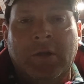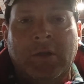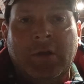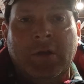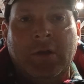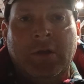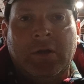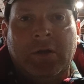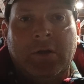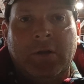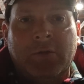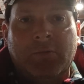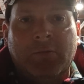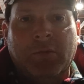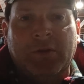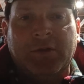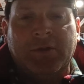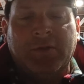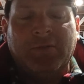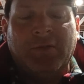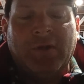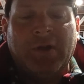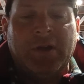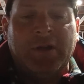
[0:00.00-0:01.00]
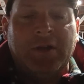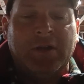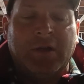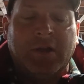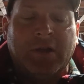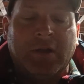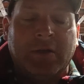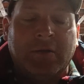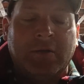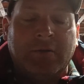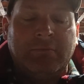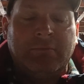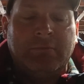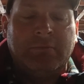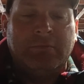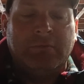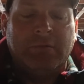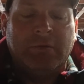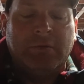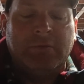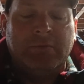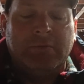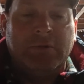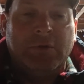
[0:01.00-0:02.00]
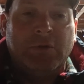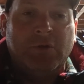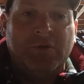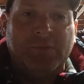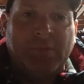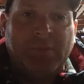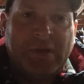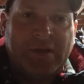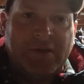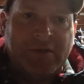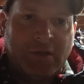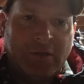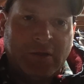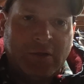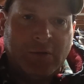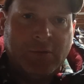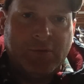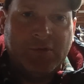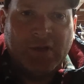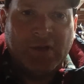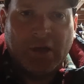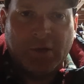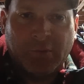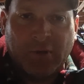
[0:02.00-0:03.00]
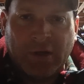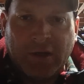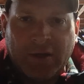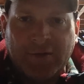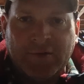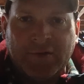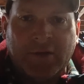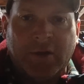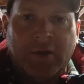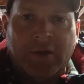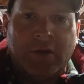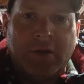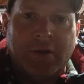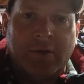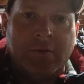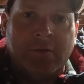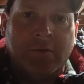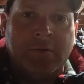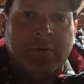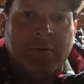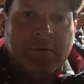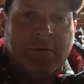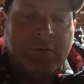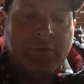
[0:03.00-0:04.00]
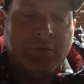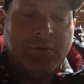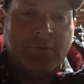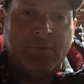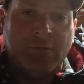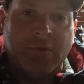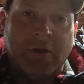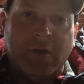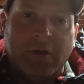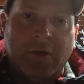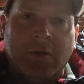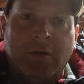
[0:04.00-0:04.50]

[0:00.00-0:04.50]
went to find a used piston, a used set of rings to